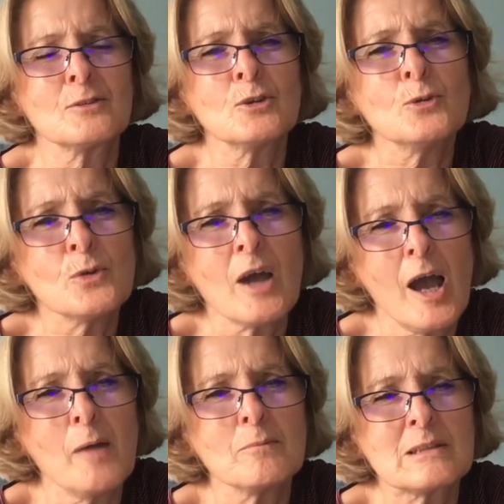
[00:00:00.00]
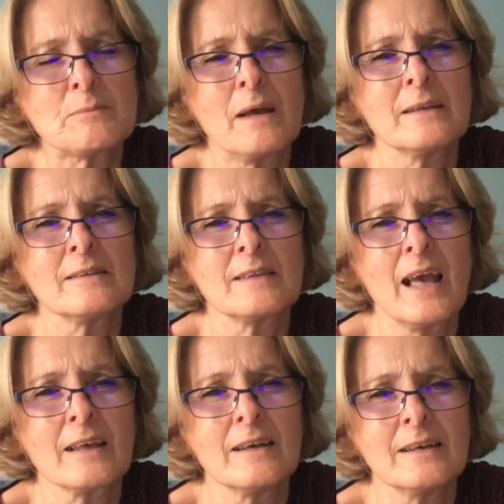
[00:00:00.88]
Do come to
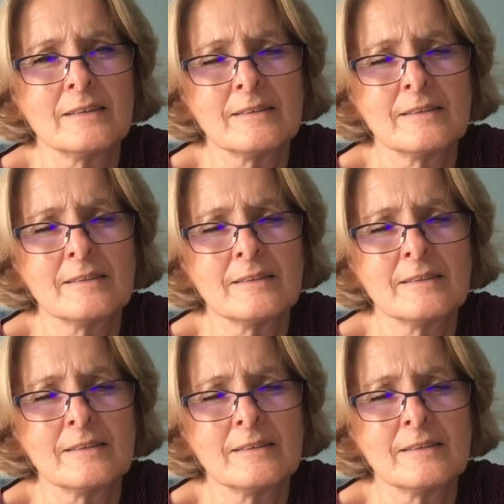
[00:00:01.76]
Panshanger.